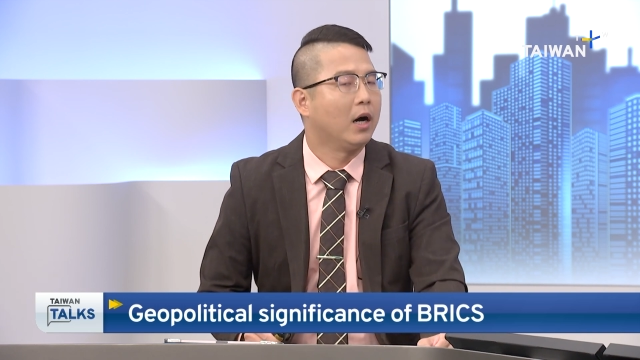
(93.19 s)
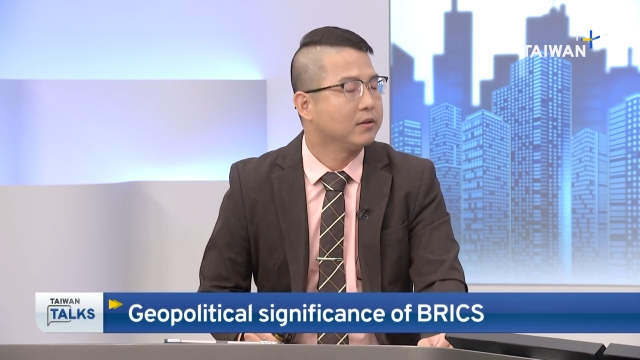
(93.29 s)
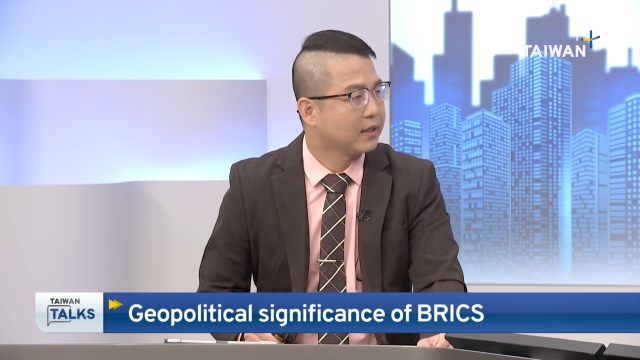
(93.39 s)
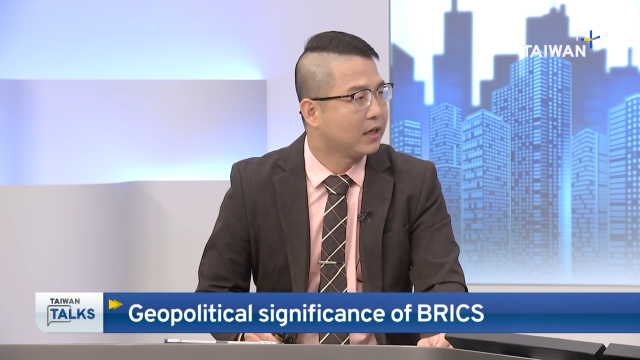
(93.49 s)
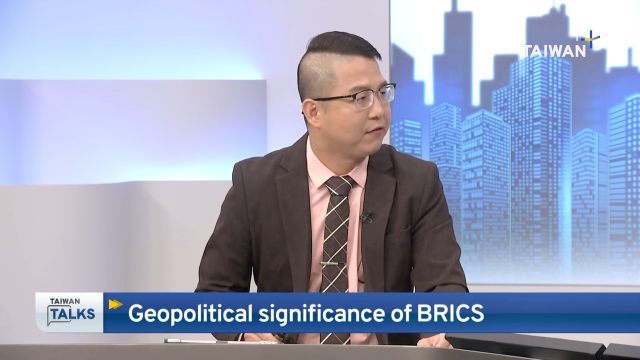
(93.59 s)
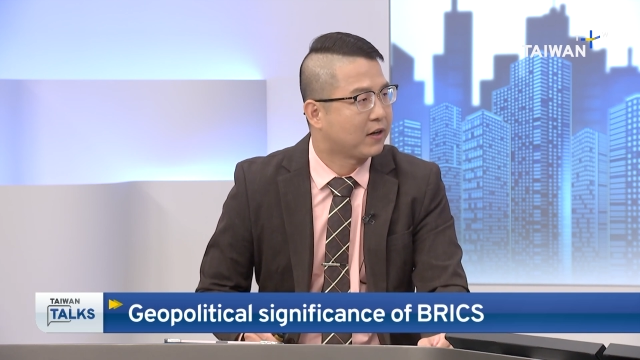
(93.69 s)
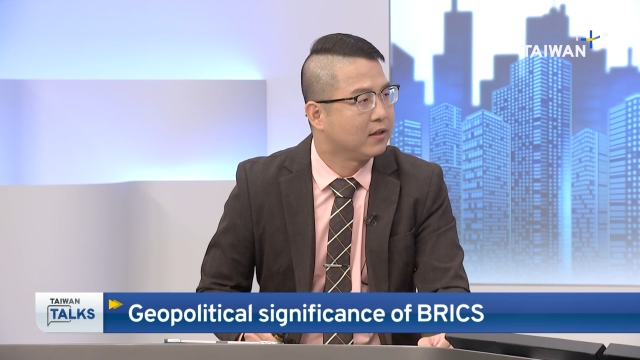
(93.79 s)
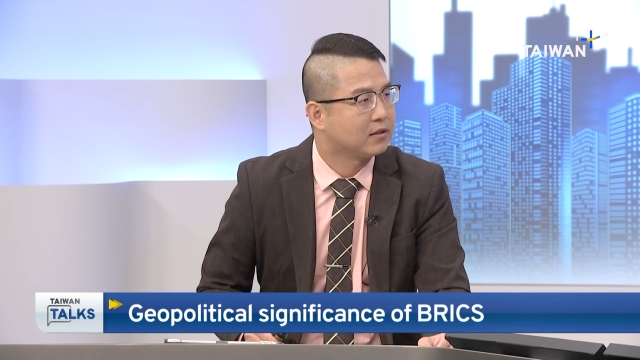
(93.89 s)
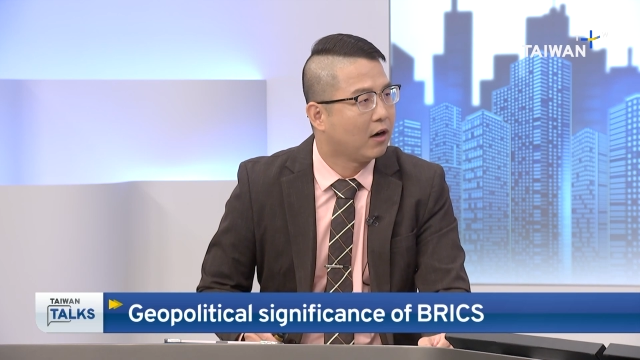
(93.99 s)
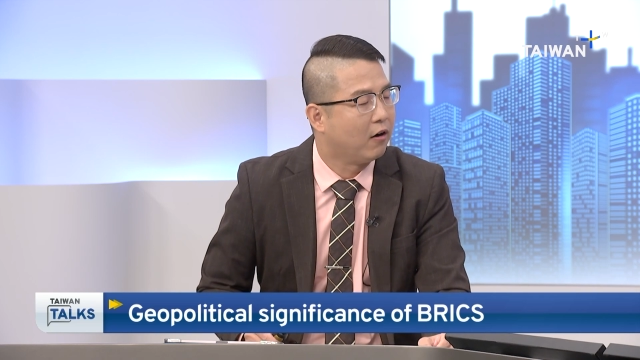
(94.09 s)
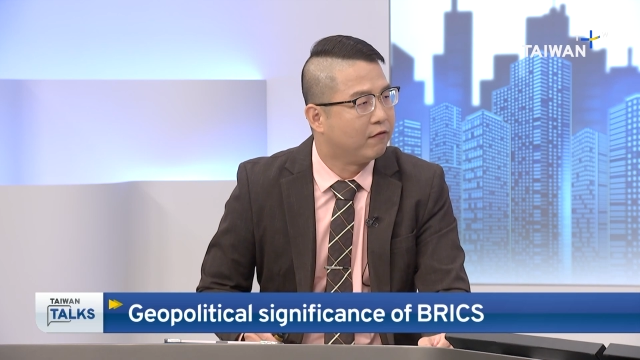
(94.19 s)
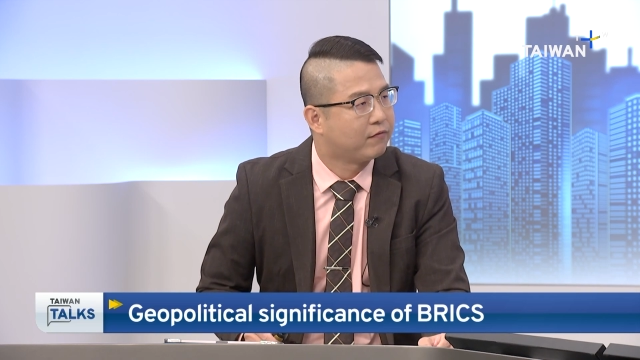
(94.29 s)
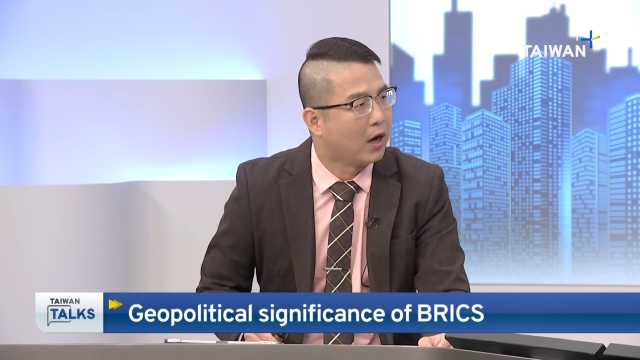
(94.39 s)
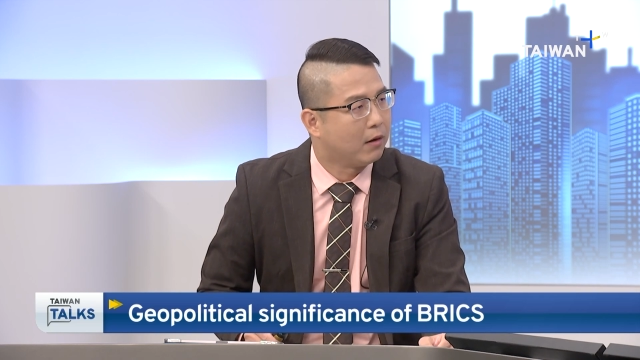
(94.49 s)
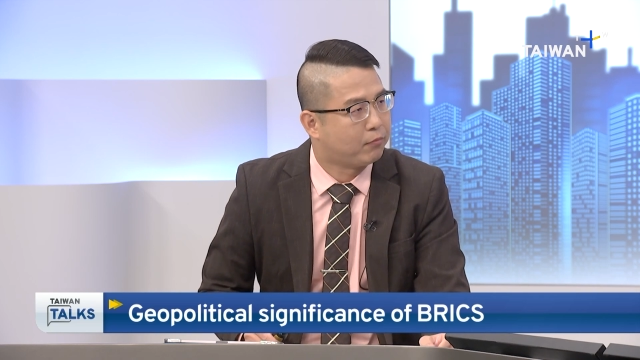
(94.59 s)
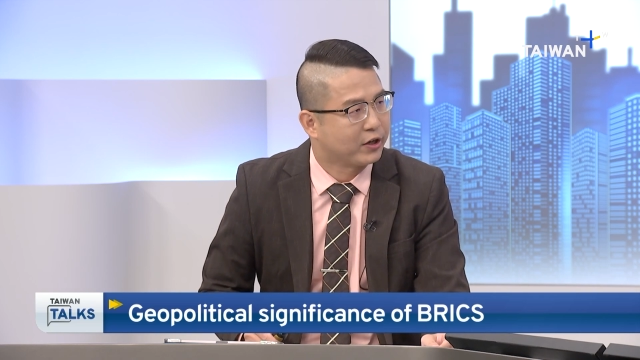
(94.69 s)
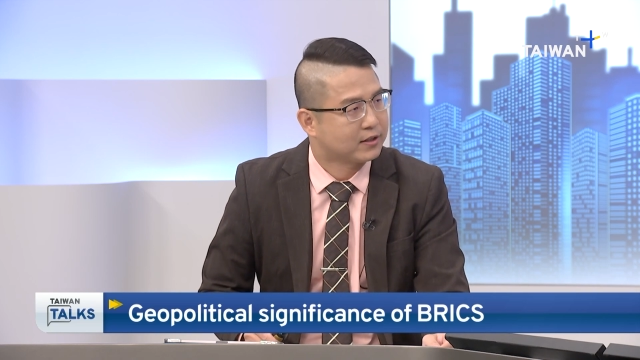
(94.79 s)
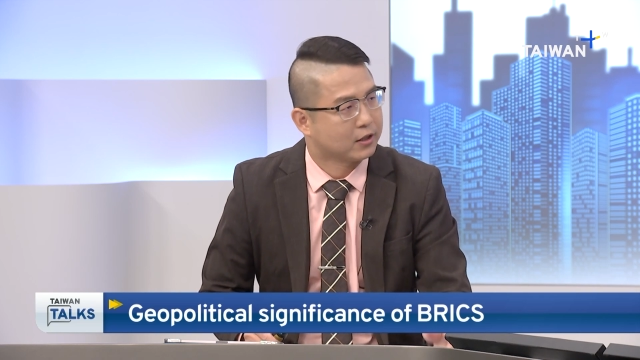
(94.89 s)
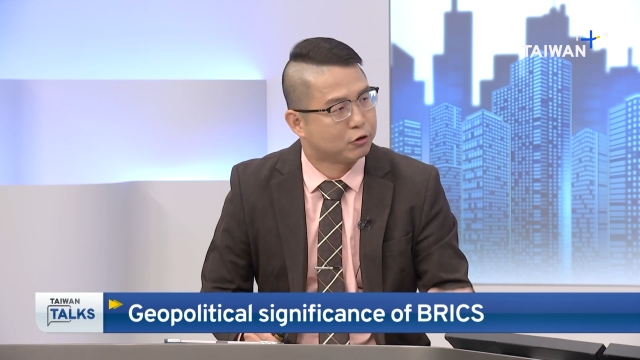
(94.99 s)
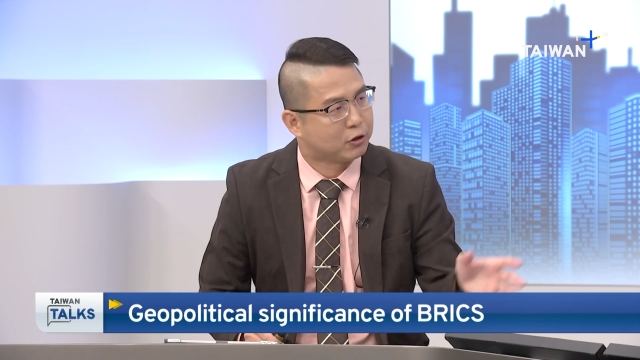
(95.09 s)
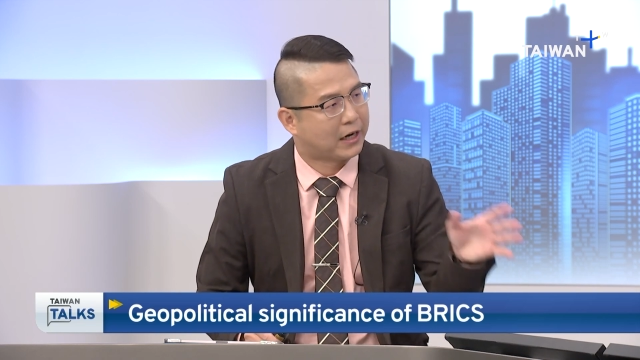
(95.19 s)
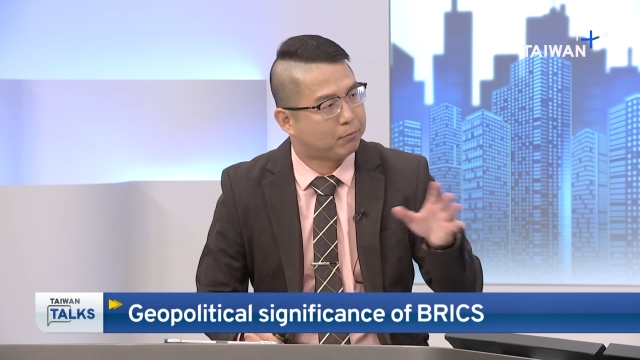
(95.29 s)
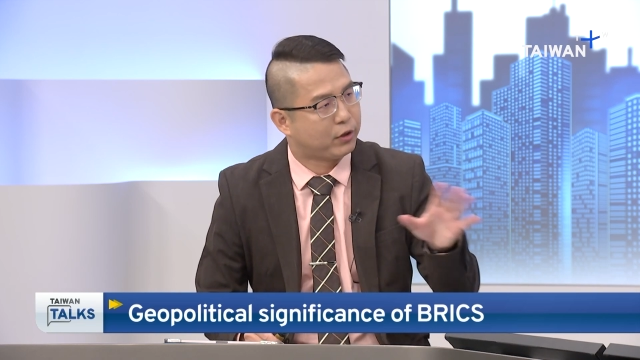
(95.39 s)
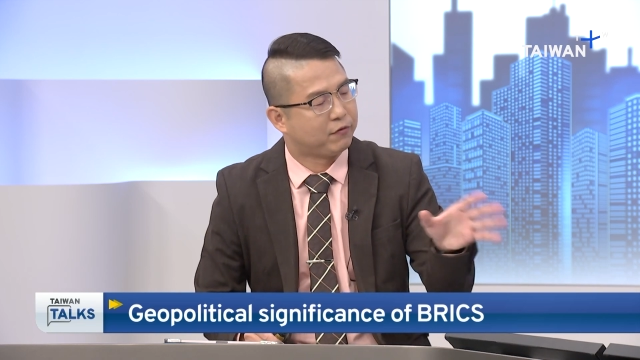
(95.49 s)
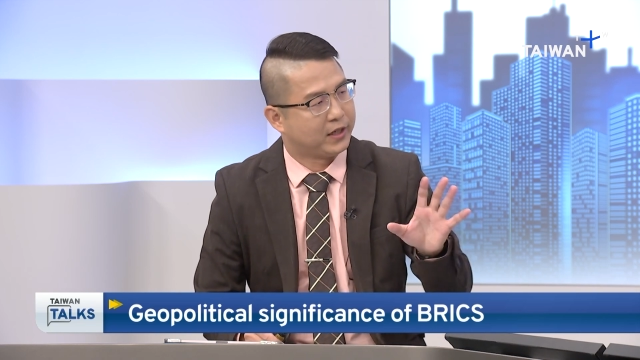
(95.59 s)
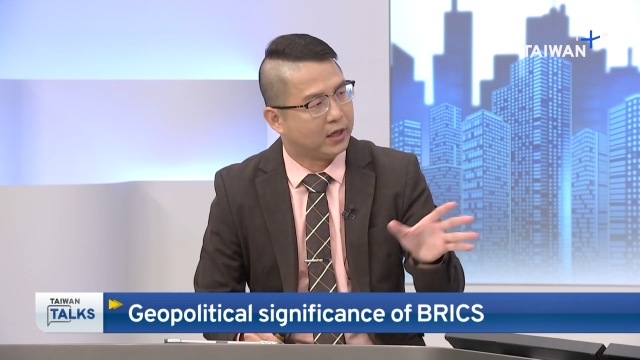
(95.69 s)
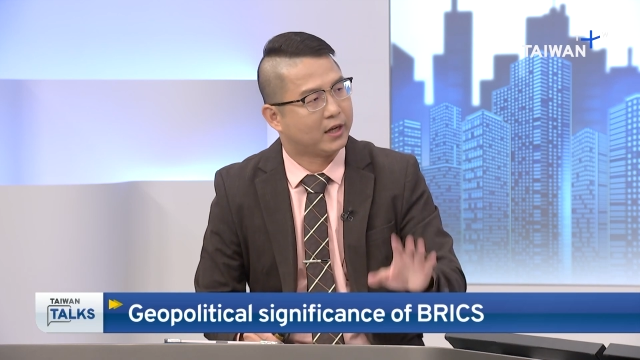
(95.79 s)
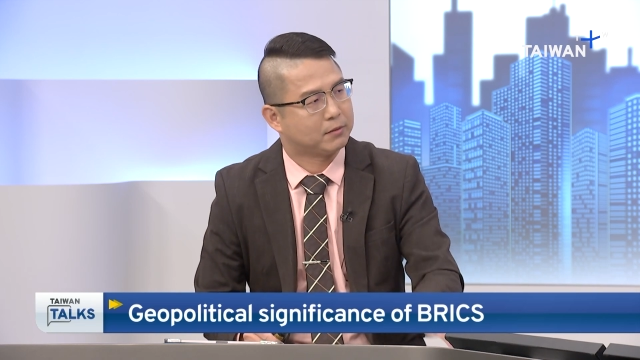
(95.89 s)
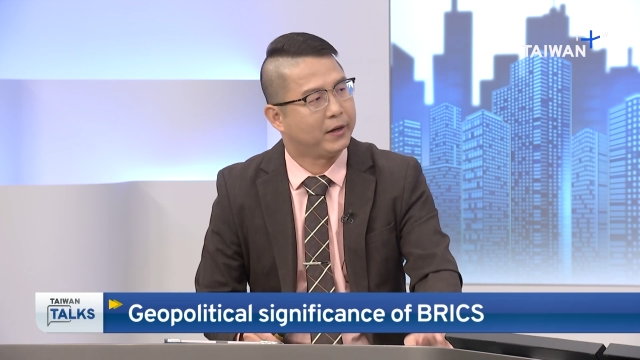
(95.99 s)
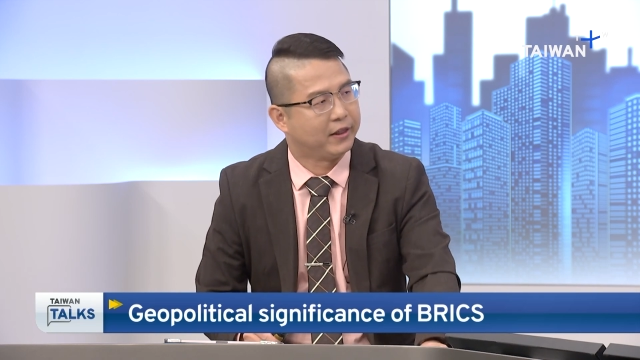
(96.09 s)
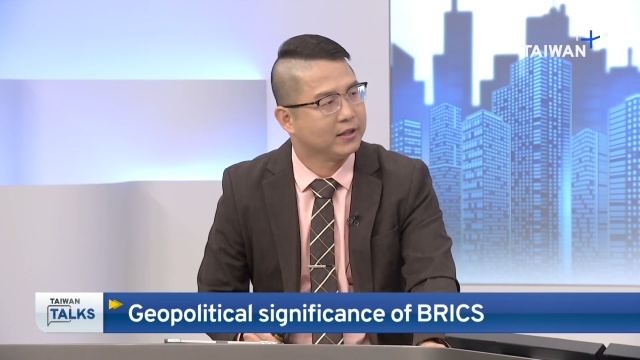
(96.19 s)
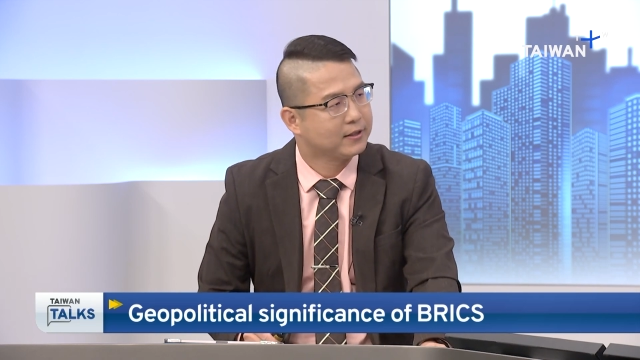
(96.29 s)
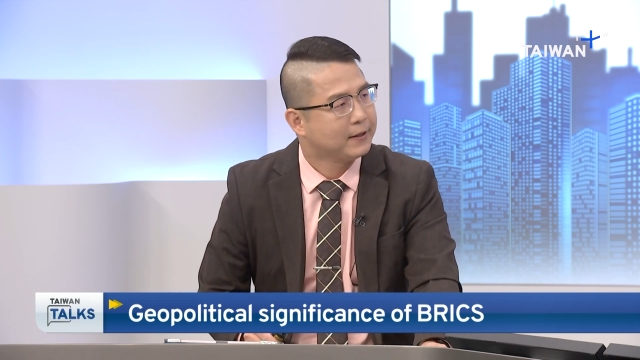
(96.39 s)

significance of BRICS. Could you kind of briefly explain this?